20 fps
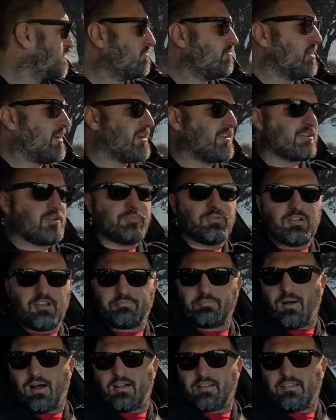got a couple
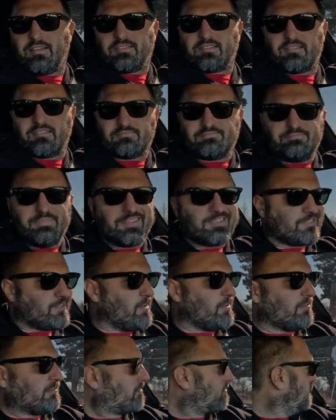F-bodies and a
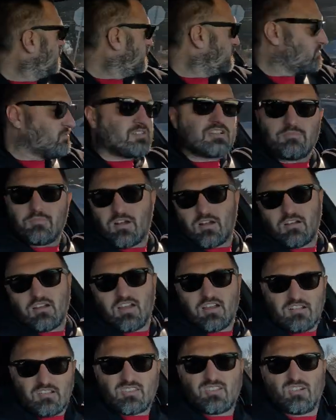Biscayne, so I've got my
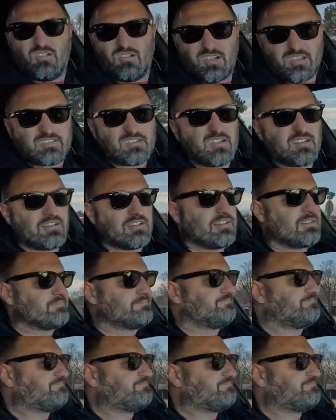right on toys right now.